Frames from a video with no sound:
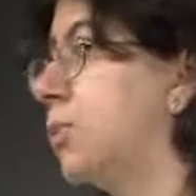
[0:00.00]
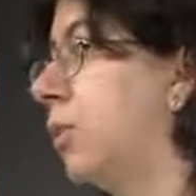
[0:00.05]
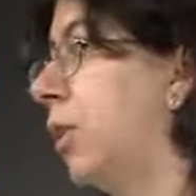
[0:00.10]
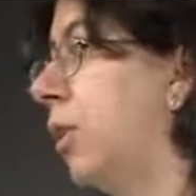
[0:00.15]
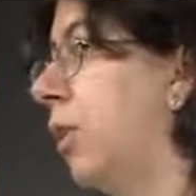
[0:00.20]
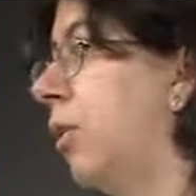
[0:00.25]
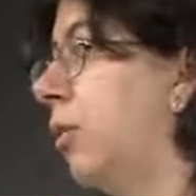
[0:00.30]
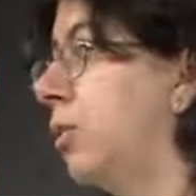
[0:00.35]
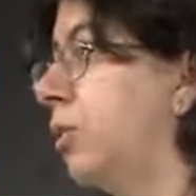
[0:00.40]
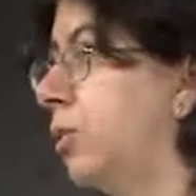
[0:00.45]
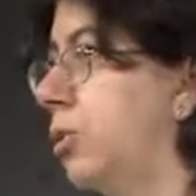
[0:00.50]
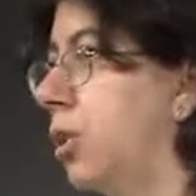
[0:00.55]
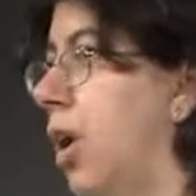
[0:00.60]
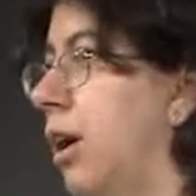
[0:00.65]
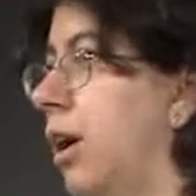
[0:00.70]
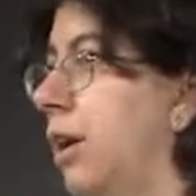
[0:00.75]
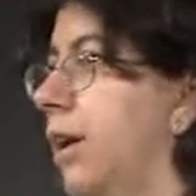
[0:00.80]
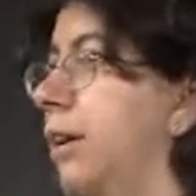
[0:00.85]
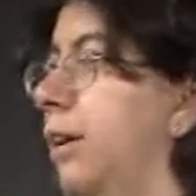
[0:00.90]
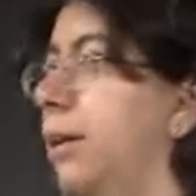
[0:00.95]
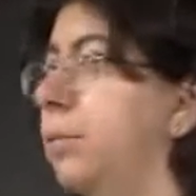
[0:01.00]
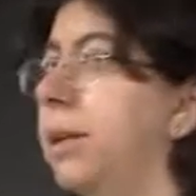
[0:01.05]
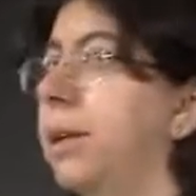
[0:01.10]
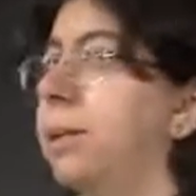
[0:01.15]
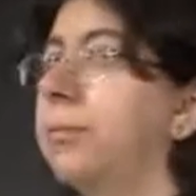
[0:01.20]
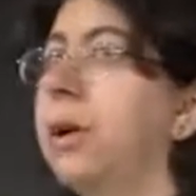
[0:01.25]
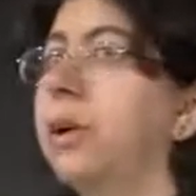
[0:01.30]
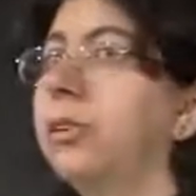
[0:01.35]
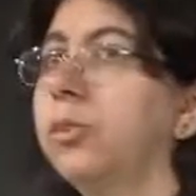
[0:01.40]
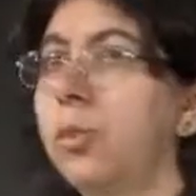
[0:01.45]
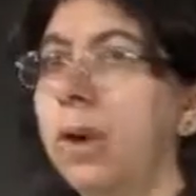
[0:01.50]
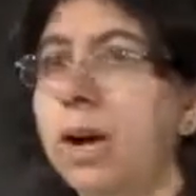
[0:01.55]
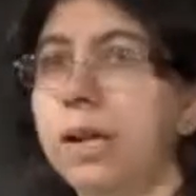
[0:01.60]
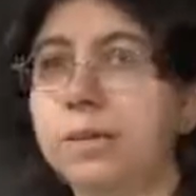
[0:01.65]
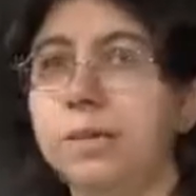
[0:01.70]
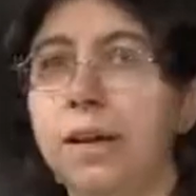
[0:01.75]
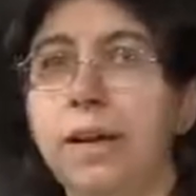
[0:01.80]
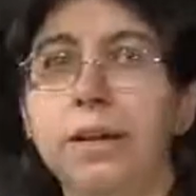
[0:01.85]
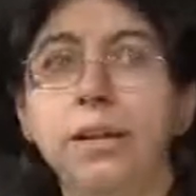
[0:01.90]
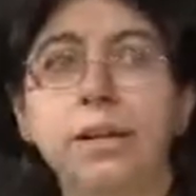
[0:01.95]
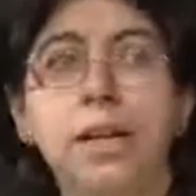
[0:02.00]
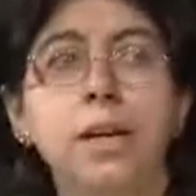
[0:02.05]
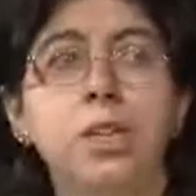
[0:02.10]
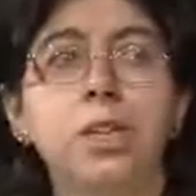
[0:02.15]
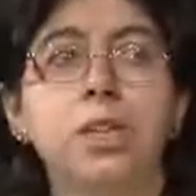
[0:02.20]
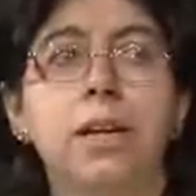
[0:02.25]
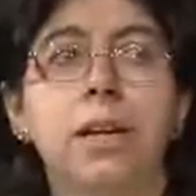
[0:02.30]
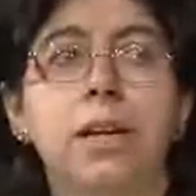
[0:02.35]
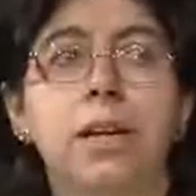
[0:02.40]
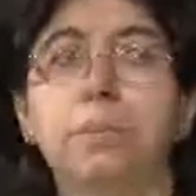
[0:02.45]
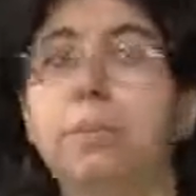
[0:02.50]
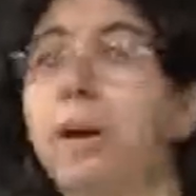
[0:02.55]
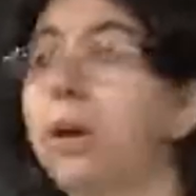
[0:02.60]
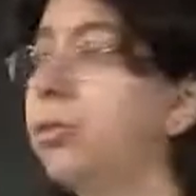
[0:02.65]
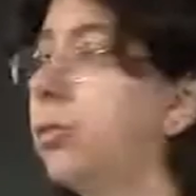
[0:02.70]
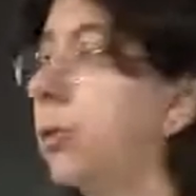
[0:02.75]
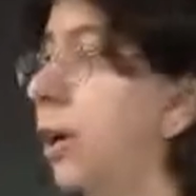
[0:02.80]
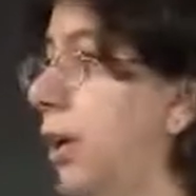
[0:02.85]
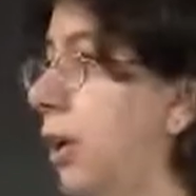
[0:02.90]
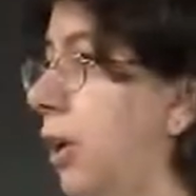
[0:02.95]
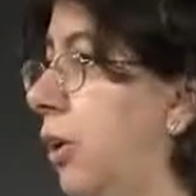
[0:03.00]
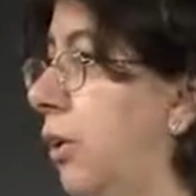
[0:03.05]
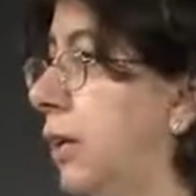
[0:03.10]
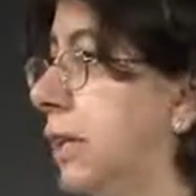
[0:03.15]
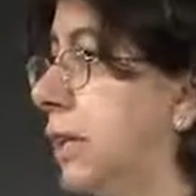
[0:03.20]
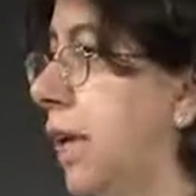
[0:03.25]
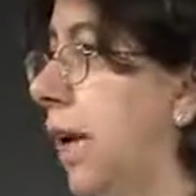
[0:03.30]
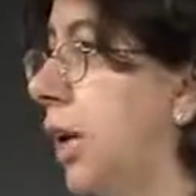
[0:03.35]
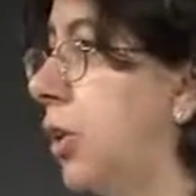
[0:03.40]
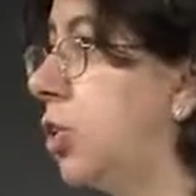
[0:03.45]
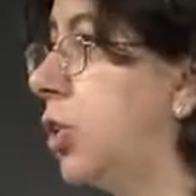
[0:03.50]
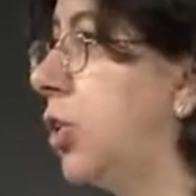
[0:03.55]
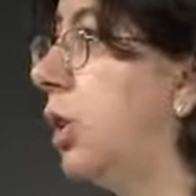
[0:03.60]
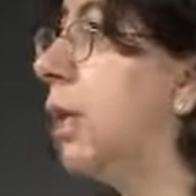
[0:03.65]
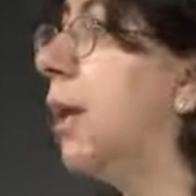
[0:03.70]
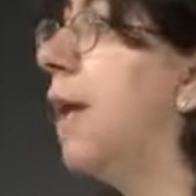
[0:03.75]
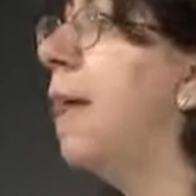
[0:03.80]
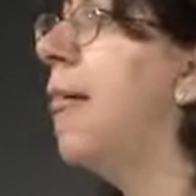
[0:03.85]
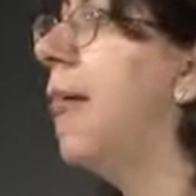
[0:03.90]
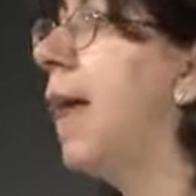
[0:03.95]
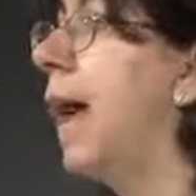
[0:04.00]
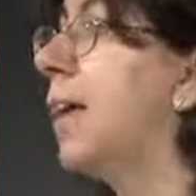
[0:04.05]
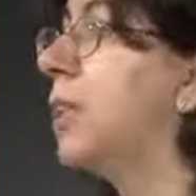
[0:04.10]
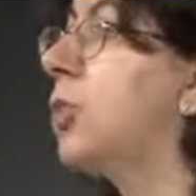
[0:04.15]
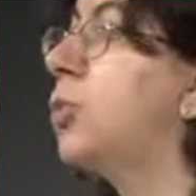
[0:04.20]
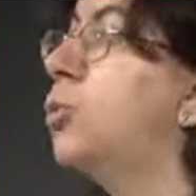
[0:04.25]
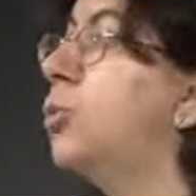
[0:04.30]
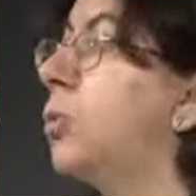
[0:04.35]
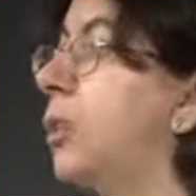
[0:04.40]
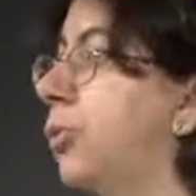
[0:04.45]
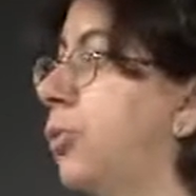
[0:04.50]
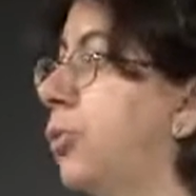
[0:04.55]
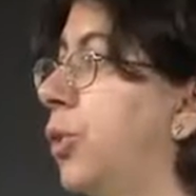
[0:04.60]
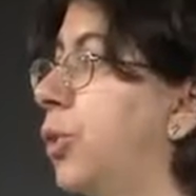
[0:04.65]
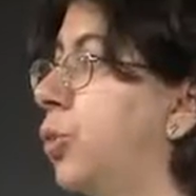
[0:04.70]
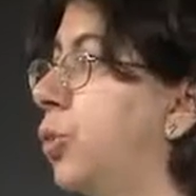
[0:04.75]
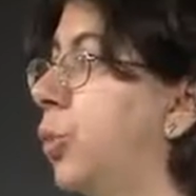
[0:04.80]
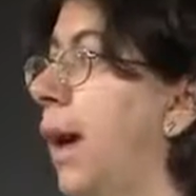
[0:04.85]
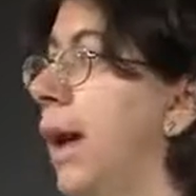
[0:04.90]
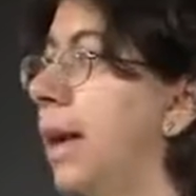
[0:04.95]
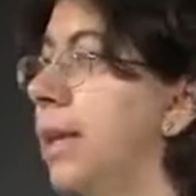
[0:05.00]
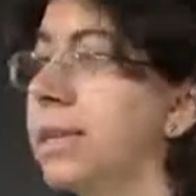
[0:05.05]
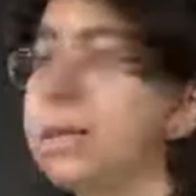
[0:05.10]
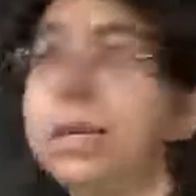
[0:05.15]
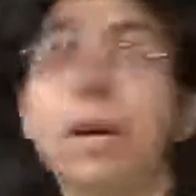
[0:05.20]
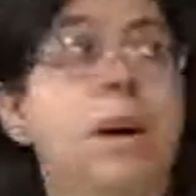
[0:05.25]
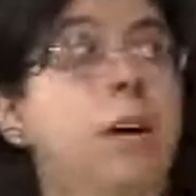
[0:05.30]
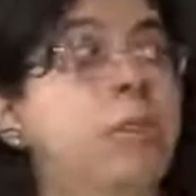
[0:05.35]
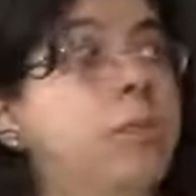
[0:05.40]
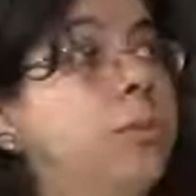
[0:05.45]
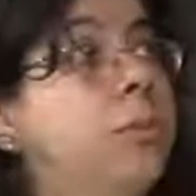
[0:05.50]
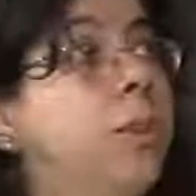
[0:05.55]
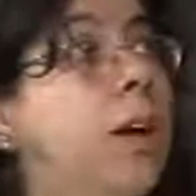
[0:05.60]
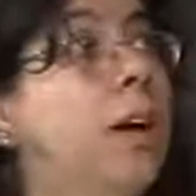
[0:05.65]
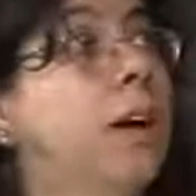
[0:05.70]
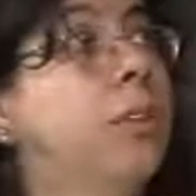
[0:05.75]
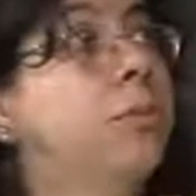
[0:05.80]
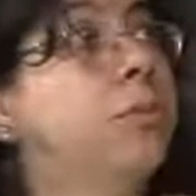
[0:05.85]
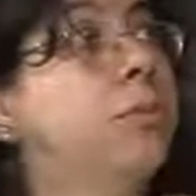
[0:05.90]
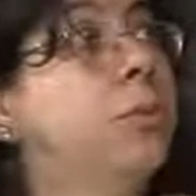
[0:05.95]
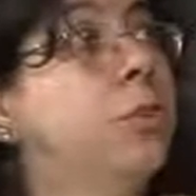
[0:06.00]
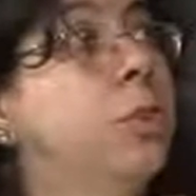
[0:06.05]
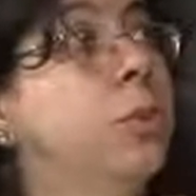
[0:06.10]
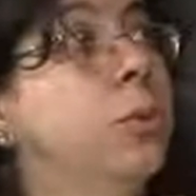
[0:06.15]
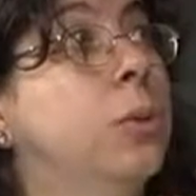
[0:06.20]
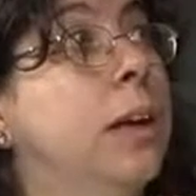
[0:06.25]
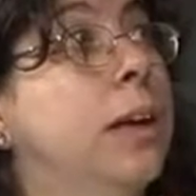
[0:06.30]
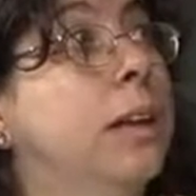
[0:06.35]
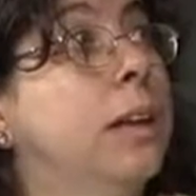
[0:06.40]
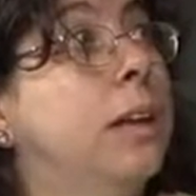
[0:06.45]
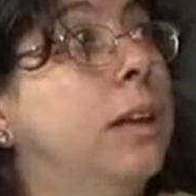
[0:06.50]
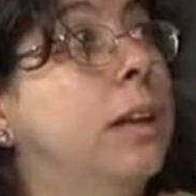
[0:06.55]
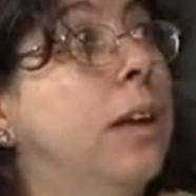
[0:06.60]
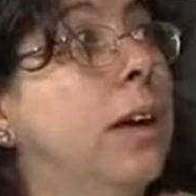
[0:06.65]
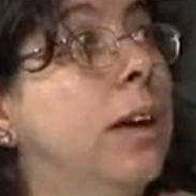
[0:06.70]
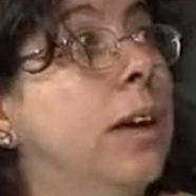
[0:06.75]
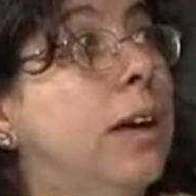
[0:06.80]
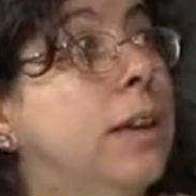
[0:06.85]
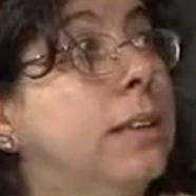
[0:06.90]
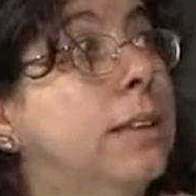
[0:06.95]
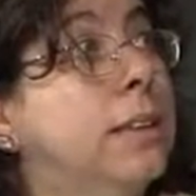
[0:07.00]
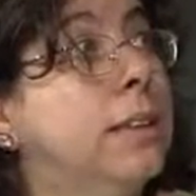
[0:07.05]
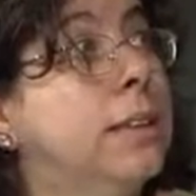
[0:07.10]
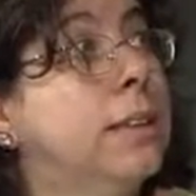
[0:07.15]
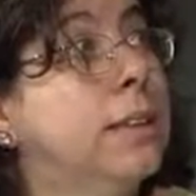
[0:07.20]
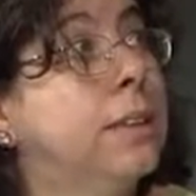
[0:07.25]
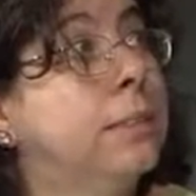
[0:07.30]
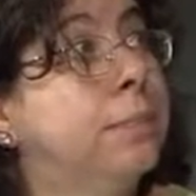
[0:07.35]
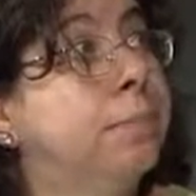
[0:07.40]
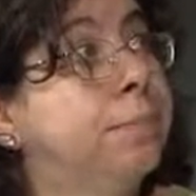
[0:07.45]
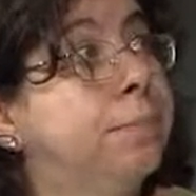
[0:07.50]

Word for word: We're going to talk a little bit about cross validation and about regularization as two different ways of, of doing uh, this.